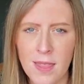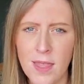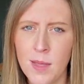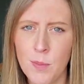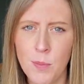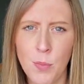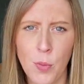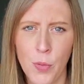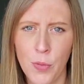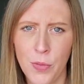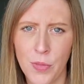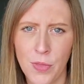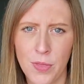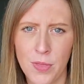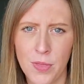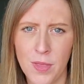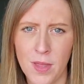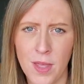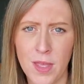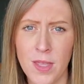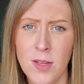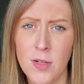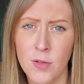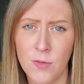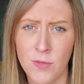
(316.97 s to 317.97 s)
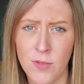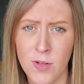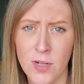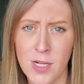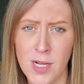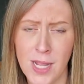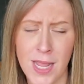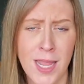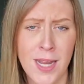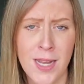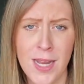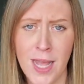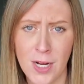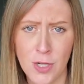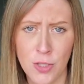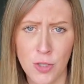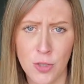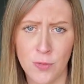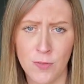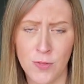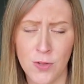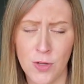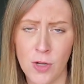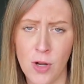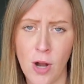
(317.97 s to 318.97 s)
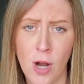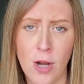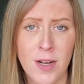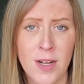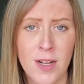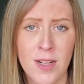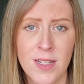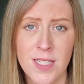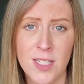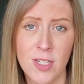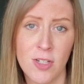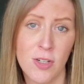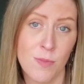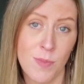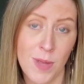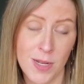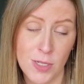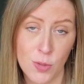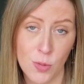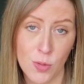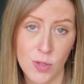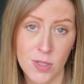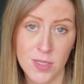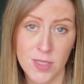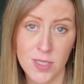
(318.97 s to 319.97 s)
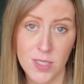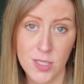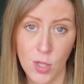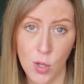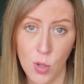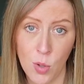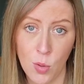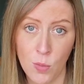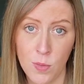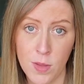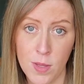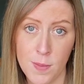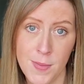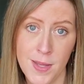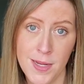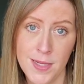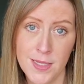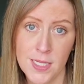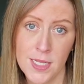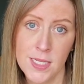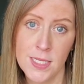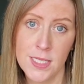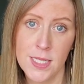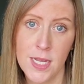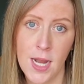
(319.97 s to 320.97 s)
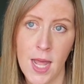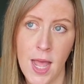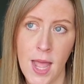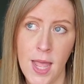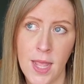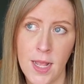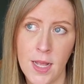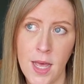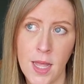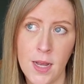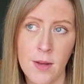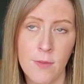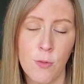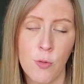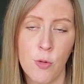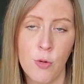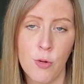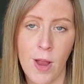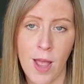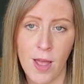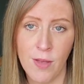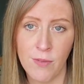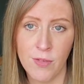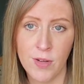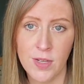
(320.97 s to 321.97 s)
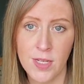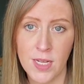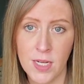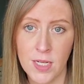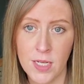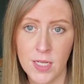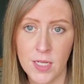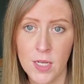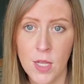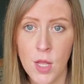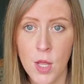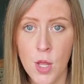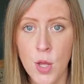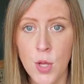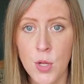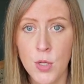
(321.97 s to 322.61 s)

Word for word: I think both the introverted and extroverted are considered mentors. So that makes sense that I kind of gravitated